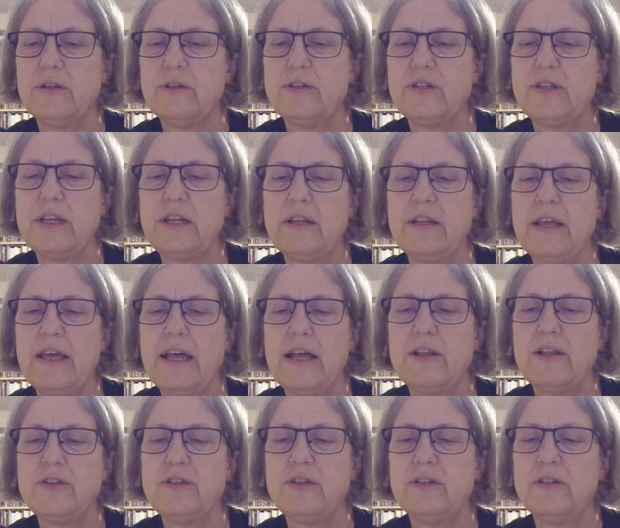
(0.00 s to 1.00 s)
set in the
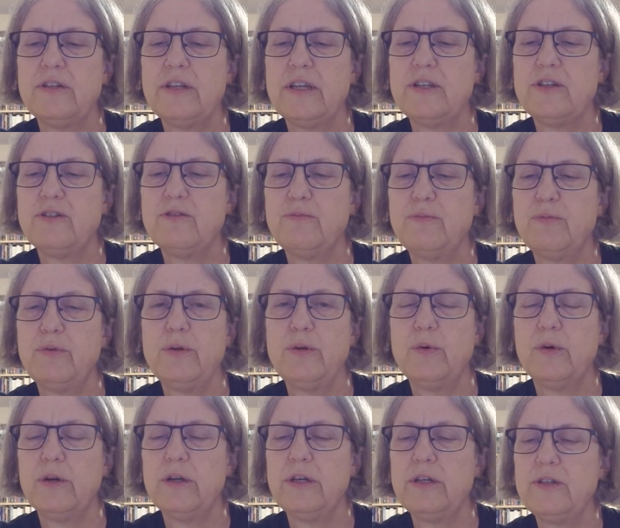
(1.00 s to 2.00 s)
halcyon days of
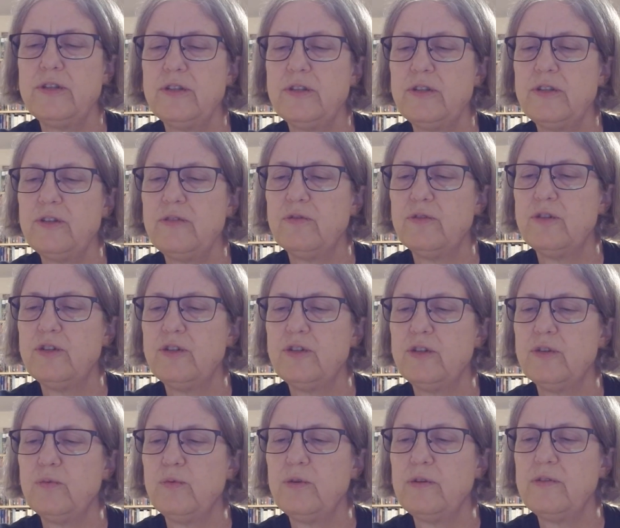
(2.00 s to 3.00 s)
pre-war innocence,
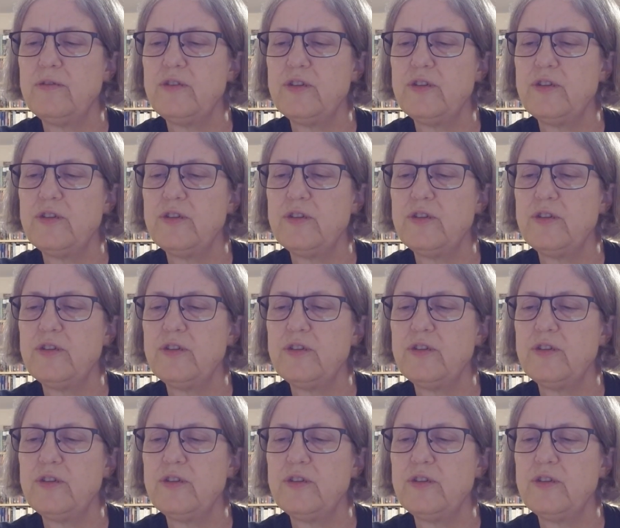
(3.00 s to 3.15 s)
Virginia Woolf's